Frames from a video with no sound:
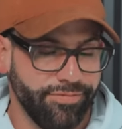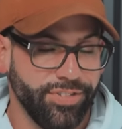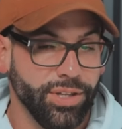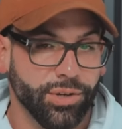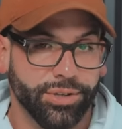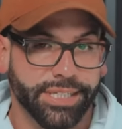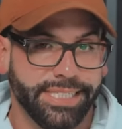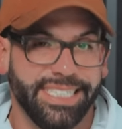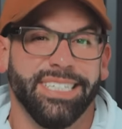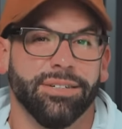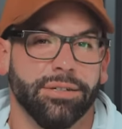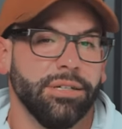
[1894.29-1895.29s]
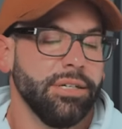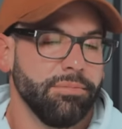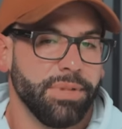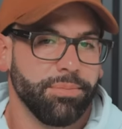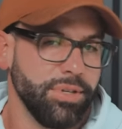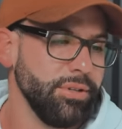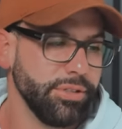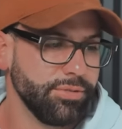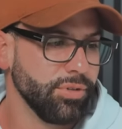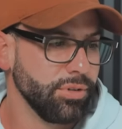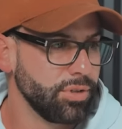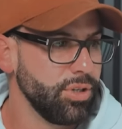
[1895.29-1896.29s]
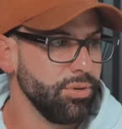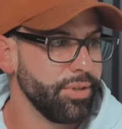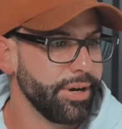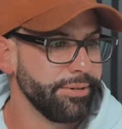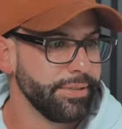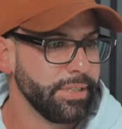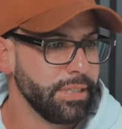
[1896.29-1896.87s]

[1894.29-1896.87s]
Feel the steel might be a useful cue there.